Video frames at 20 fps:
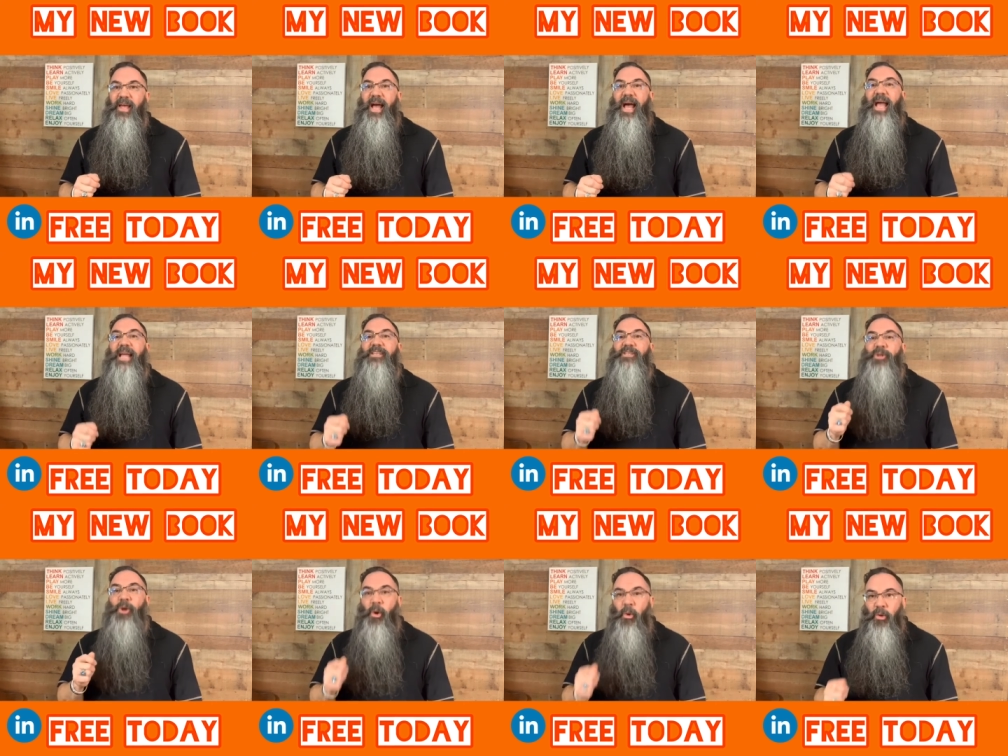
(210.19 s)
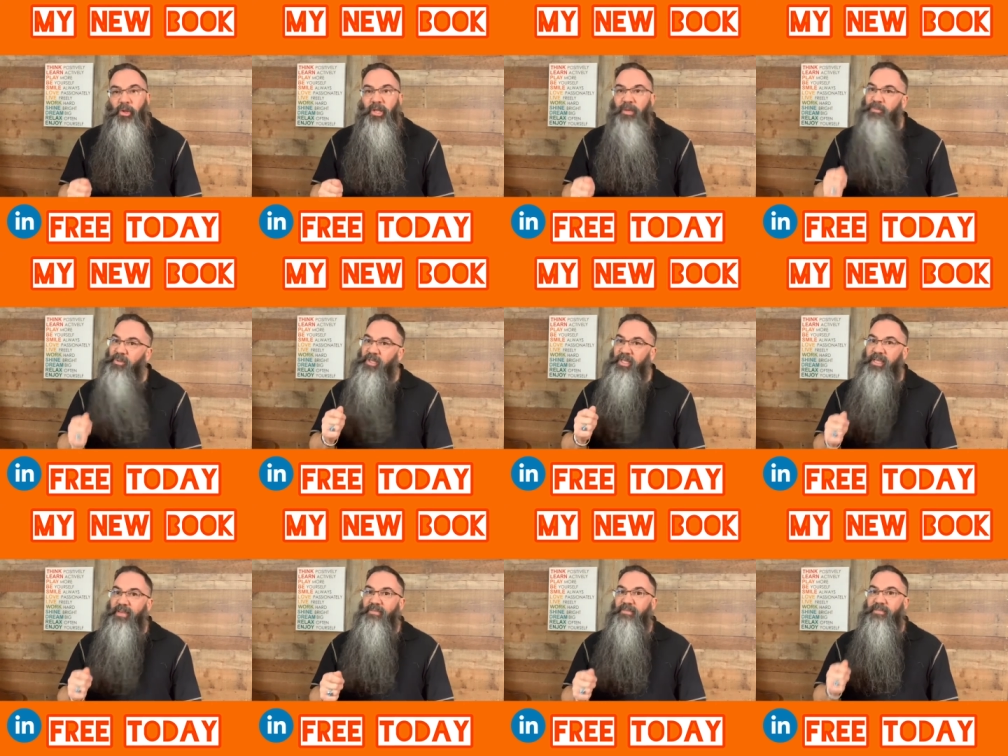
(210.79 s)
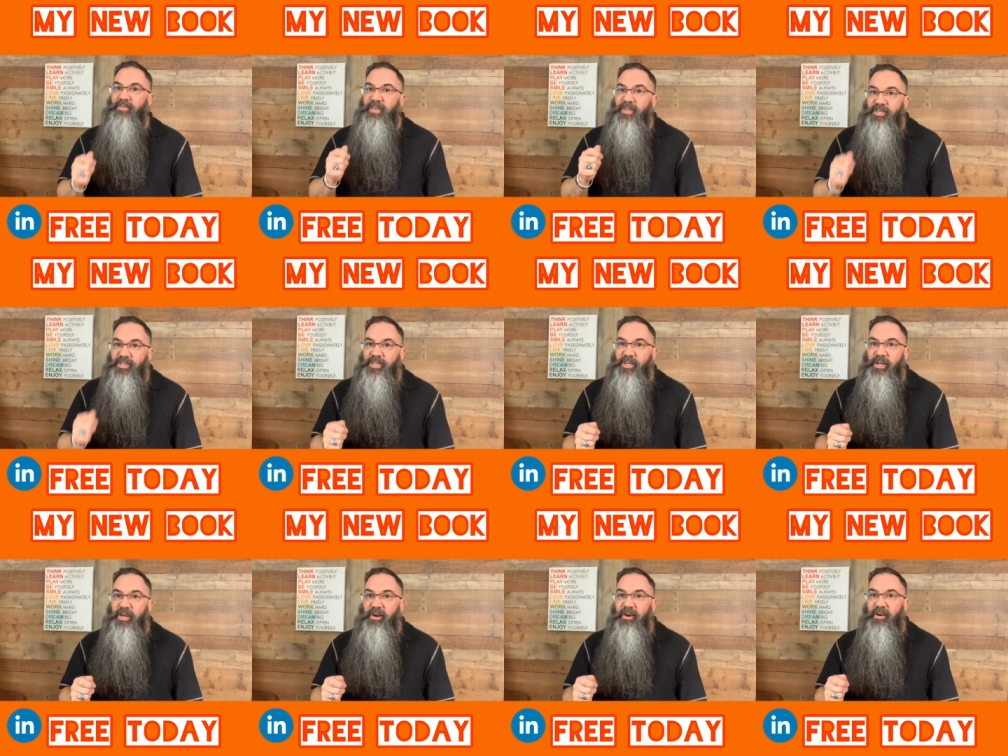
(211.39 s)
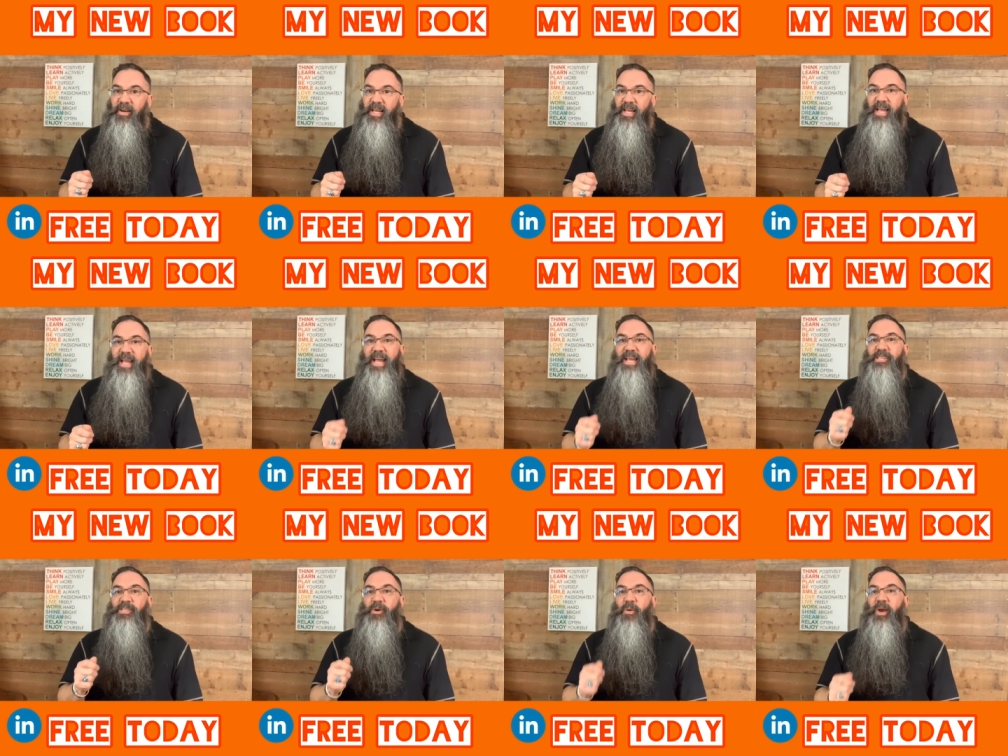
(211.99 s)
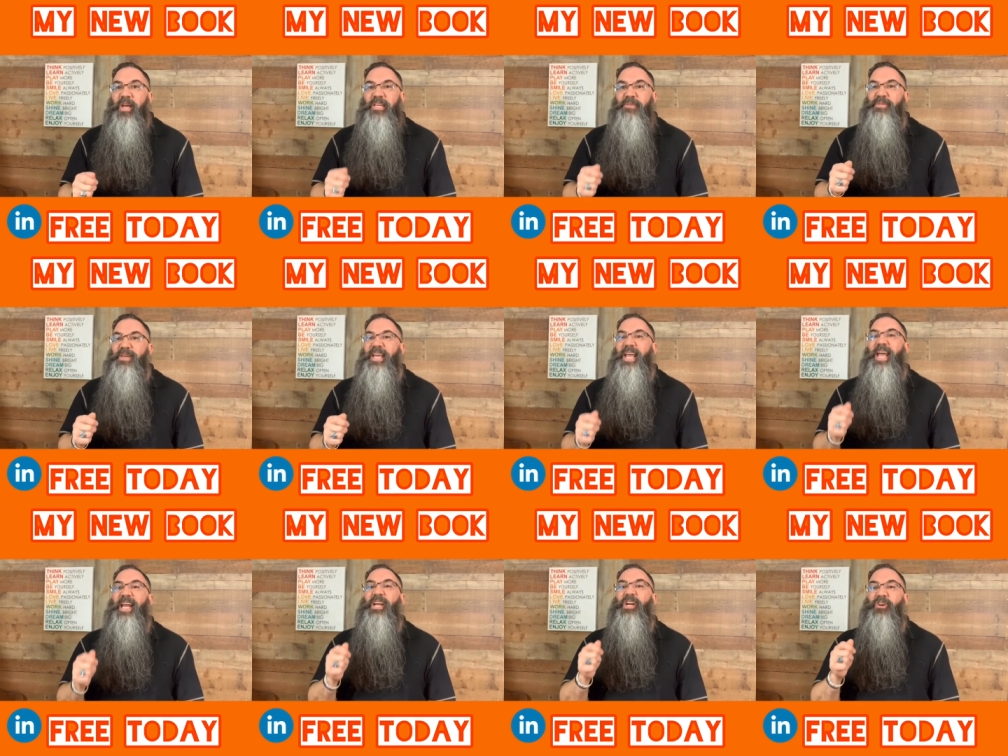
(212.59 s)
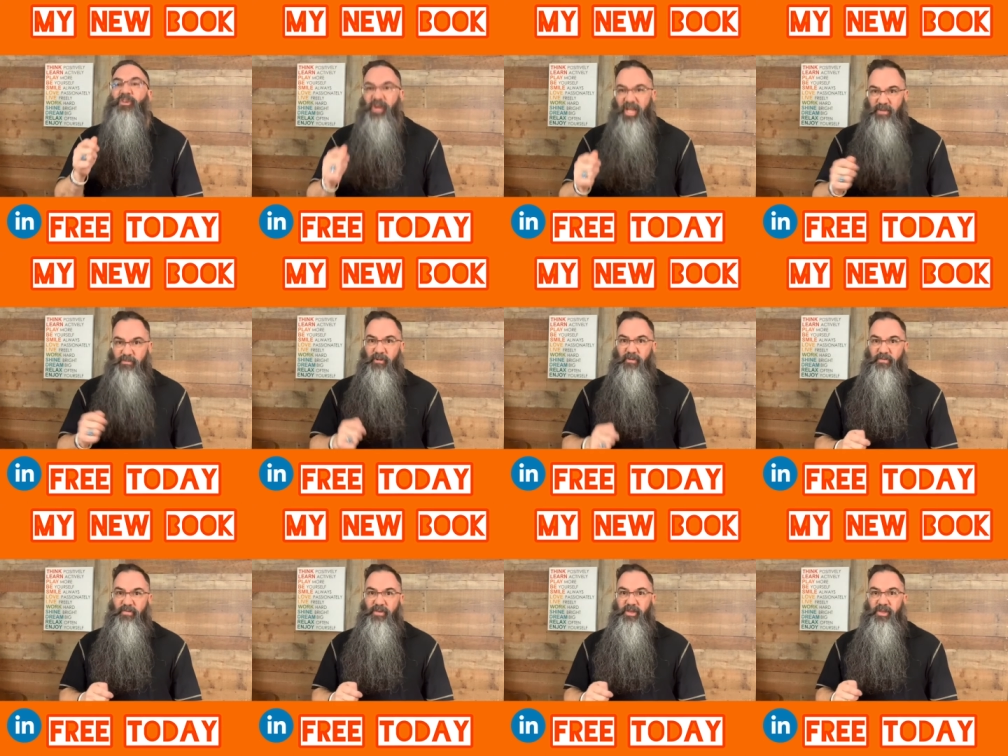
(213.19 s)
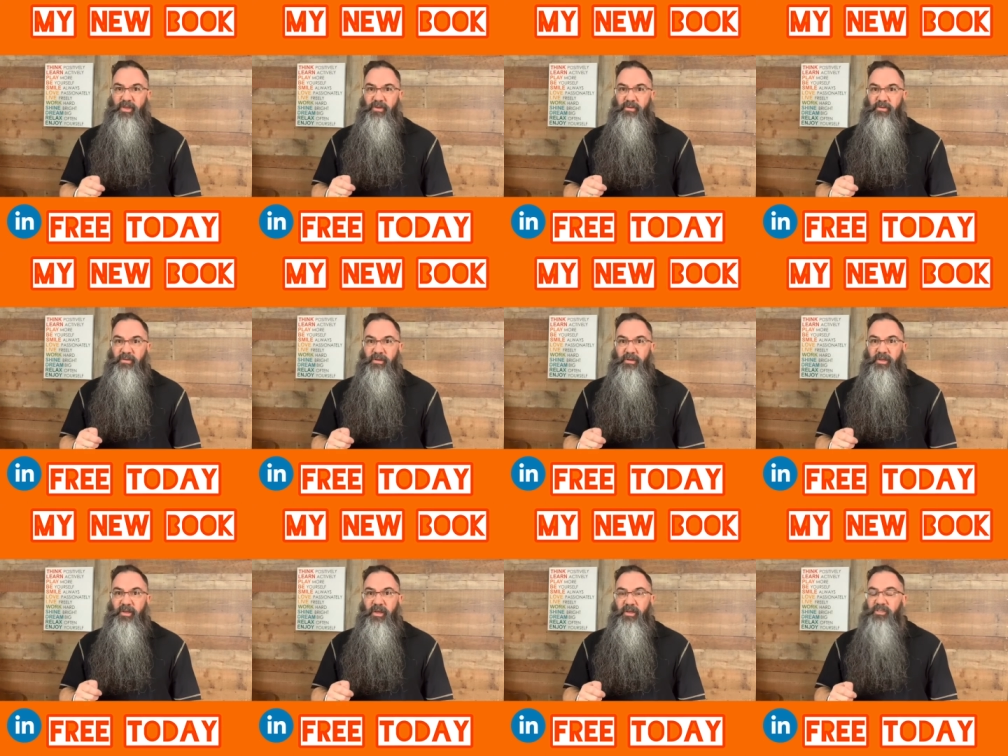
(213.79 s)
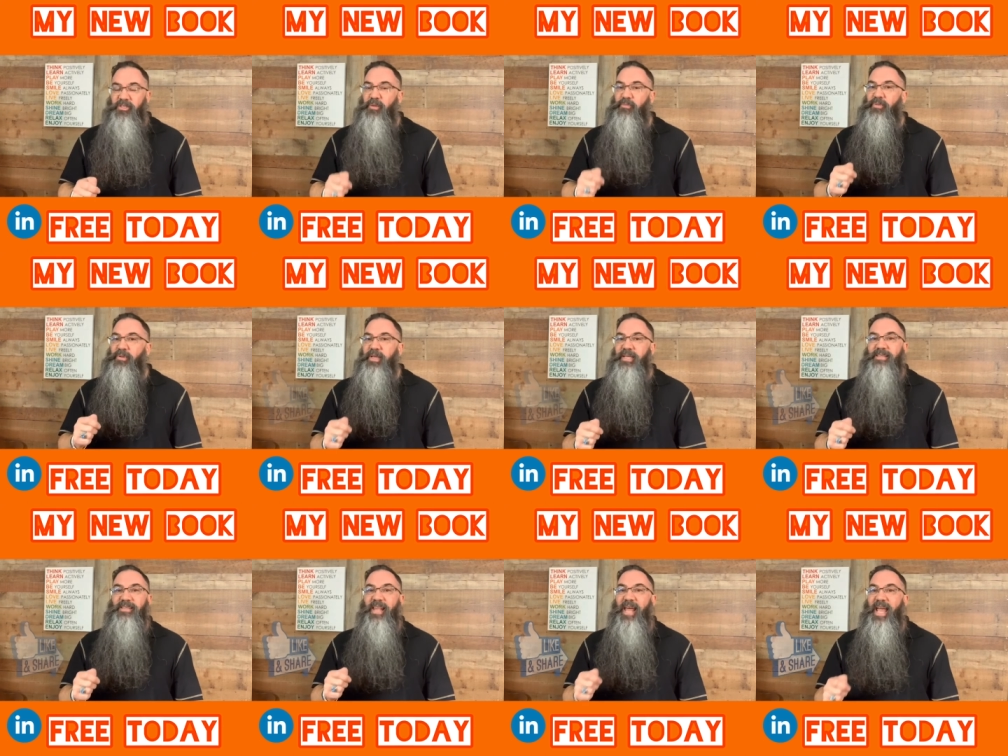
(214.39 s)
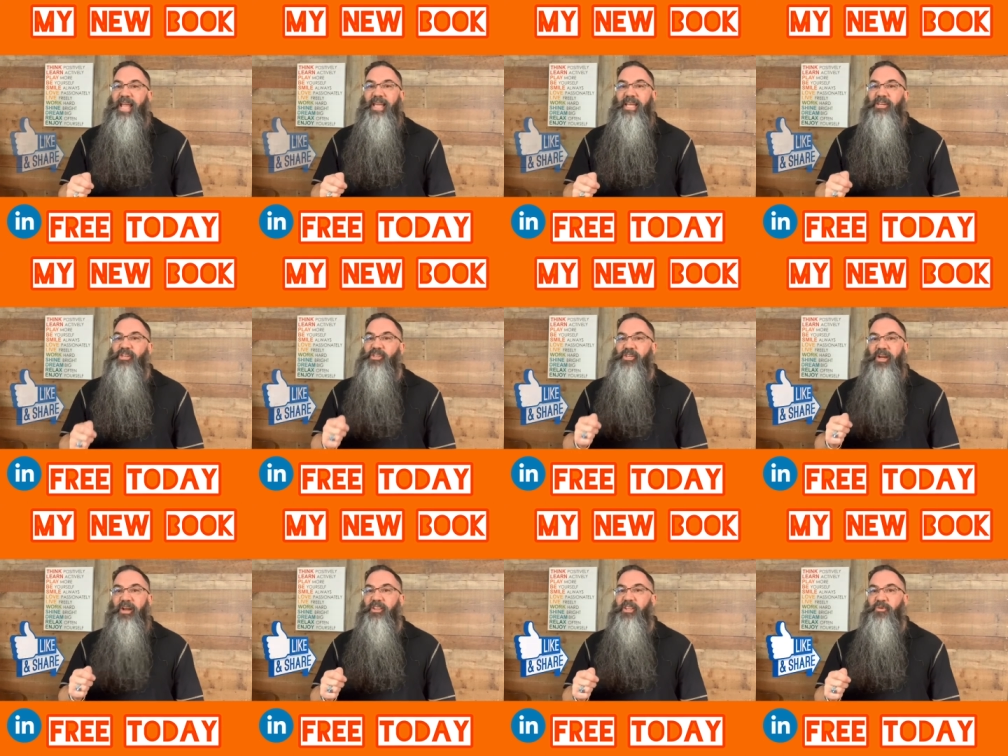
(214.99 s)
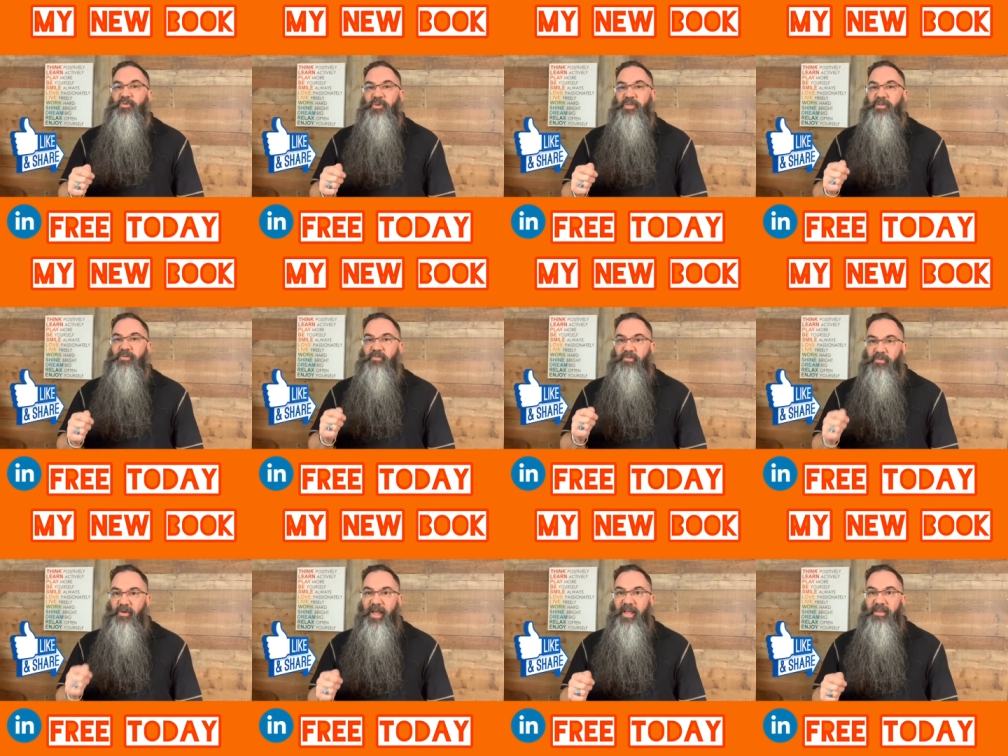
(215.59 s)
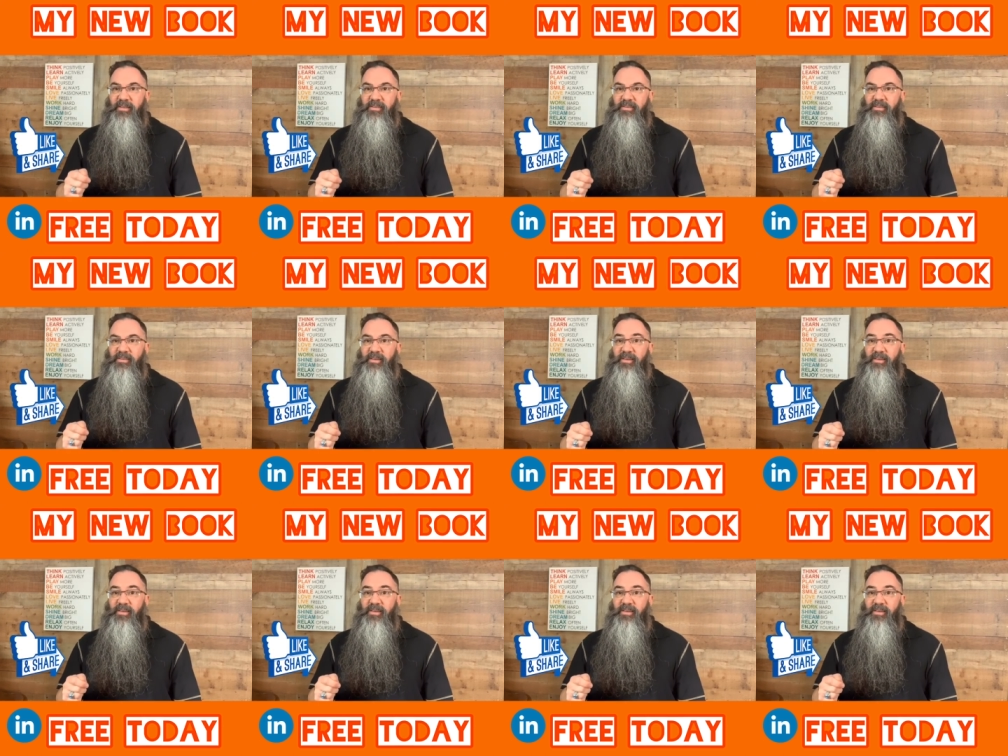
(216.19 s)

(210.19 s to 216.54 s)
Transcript: I totally believe this year is going to be incredible for you, so please like and share this with some friends.